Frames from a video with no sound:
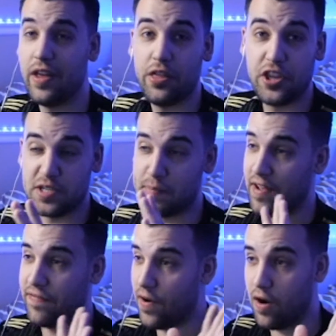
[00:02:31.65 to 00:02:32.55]
this is by
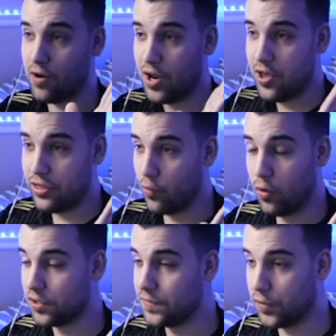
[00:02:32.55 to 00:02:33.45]
far the
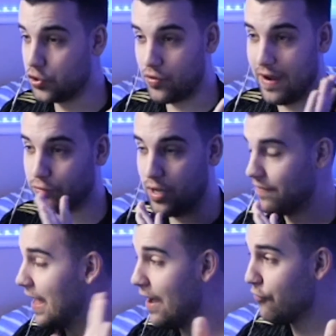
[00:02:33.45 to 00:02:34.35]
worst FUT draft we have
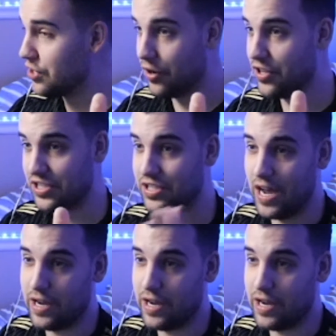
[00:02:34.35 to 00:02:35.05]
ever done this entire